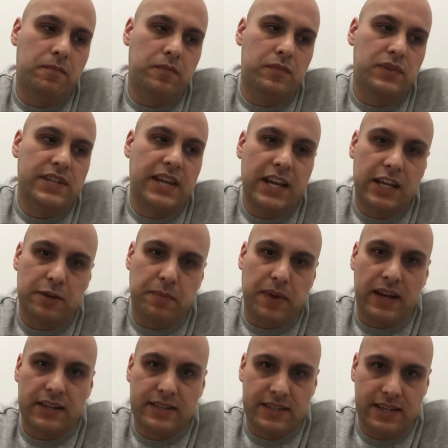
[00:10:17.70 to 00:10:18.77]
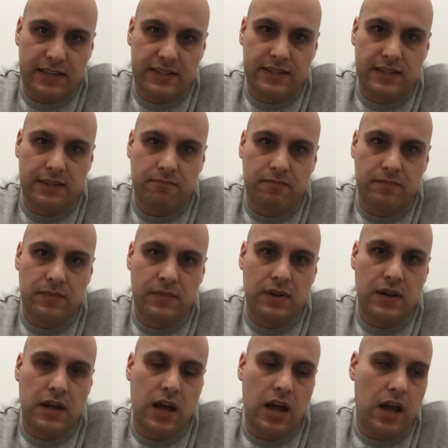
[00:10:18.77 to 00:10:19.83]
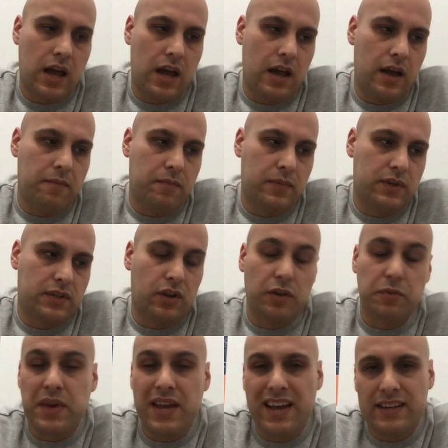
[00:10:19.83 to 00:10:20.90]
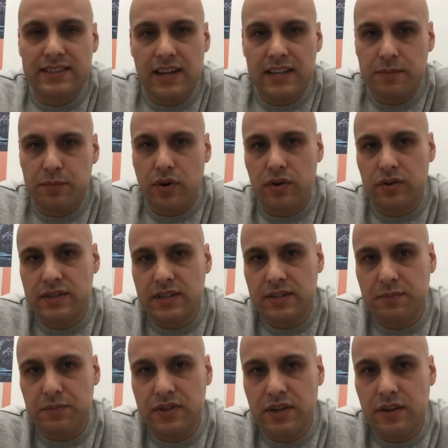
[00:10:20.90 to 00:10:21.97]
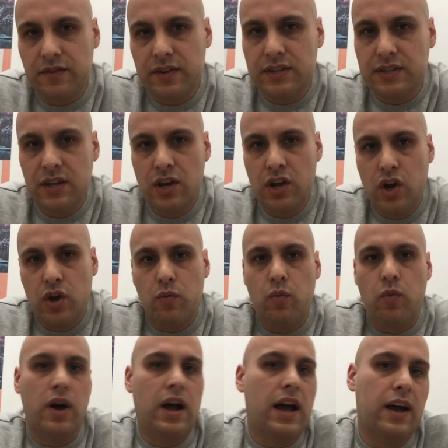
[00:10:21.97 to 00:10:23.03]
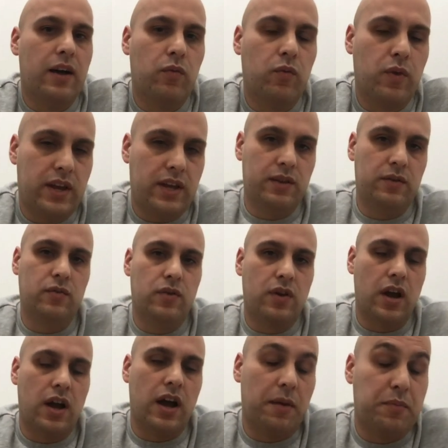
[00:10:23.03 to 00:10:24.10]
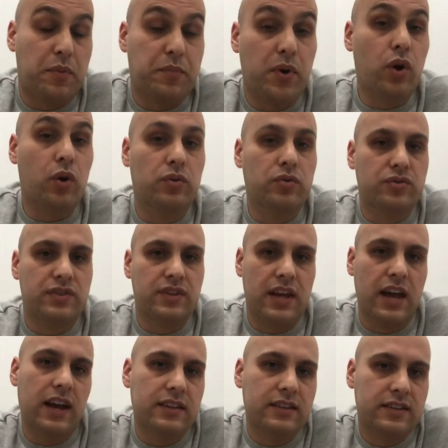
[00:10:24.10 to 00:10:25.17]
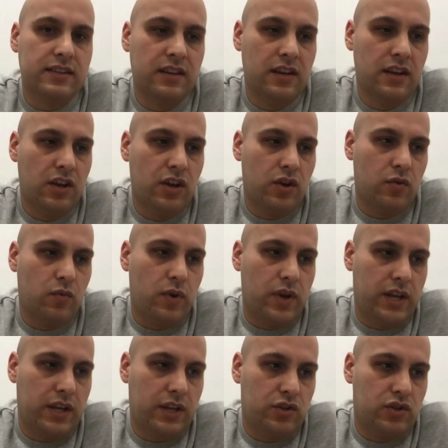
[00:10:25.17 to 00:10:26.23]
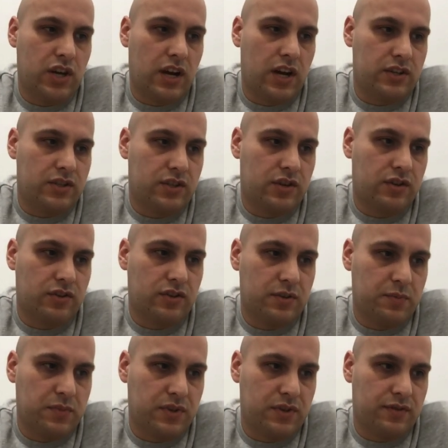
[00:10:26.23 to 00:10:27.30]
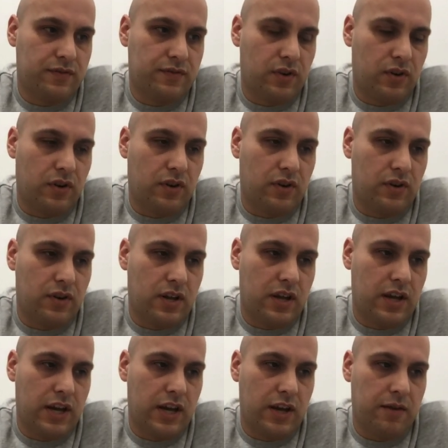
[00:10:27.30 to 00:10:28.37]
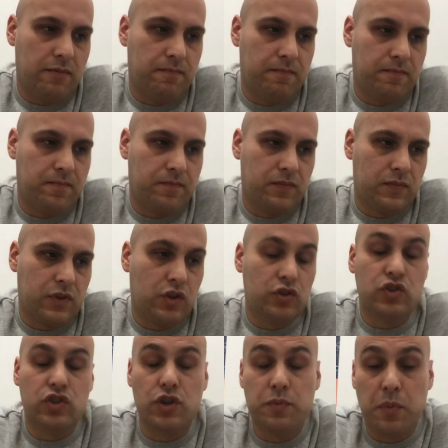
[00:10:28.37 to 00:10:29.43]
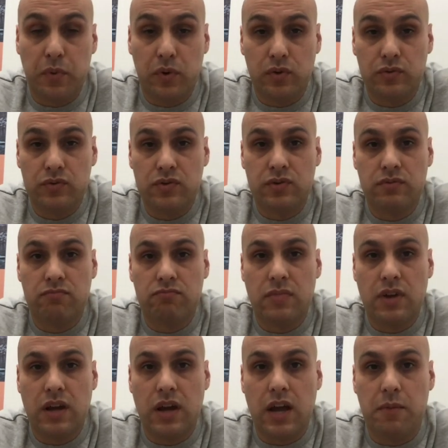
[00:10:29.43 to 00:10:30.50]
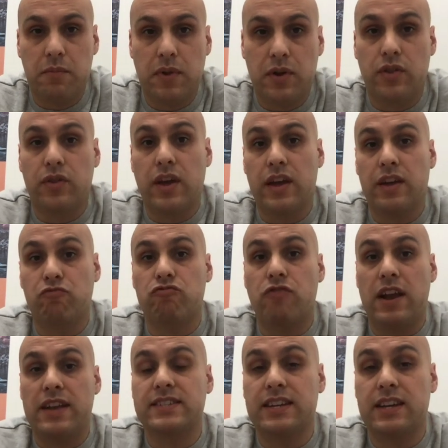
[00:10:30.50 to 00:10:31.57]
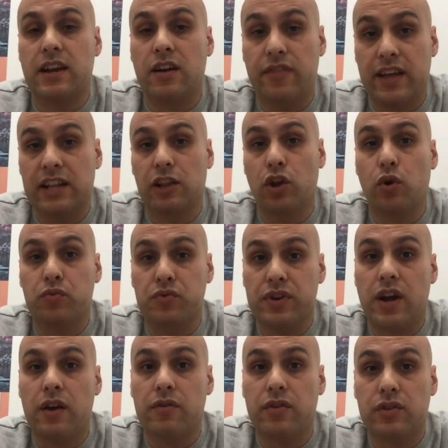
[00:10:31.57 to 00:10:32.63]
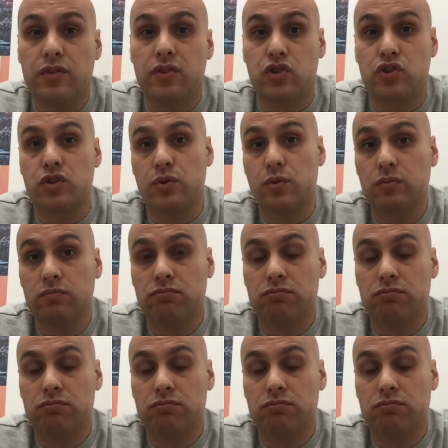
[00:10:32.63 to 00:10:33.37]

take-back system. It's called a PSS, Product System Service, where I proposed that we charged customers for consumables, and they loaned out the tool.